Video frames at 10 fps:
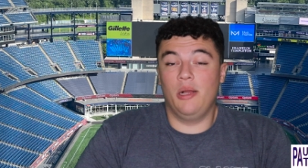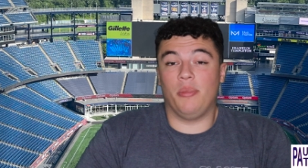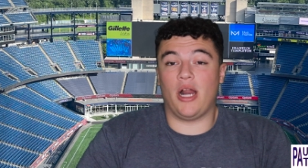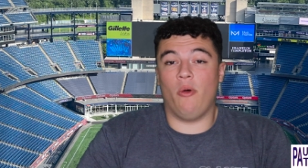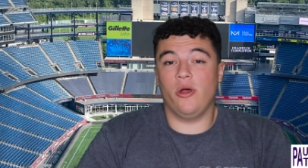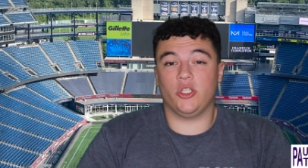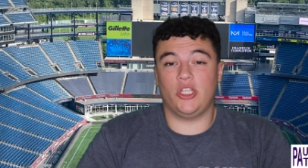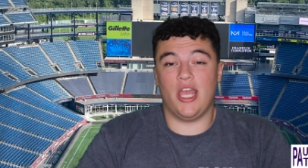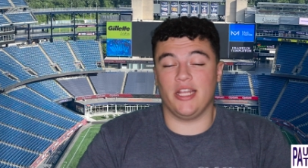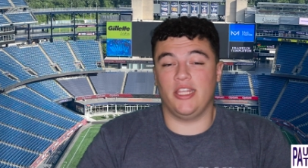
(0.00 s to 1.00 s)
But I will
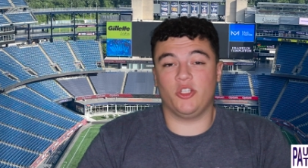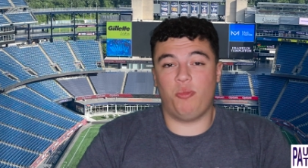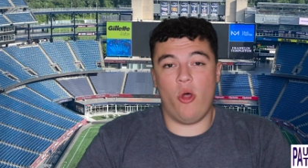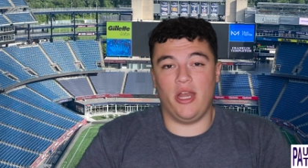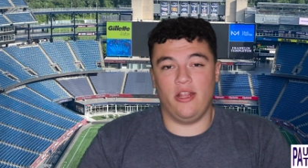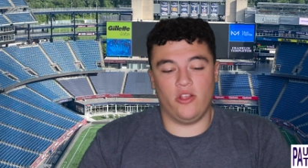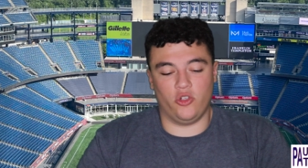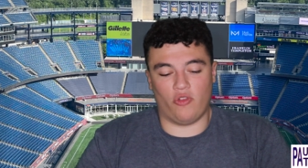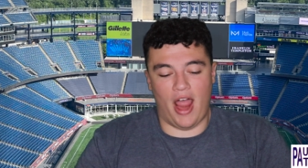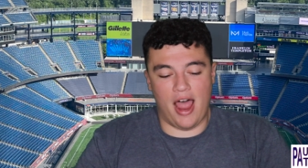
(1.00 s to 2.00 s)
say, at this point in the
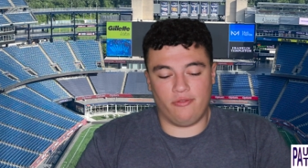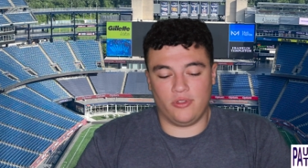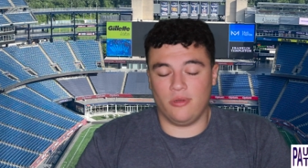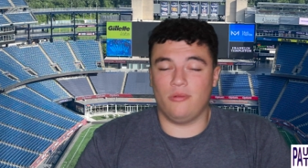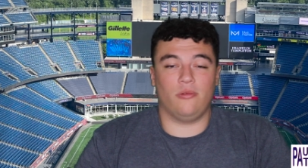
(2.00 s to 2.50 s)
draft,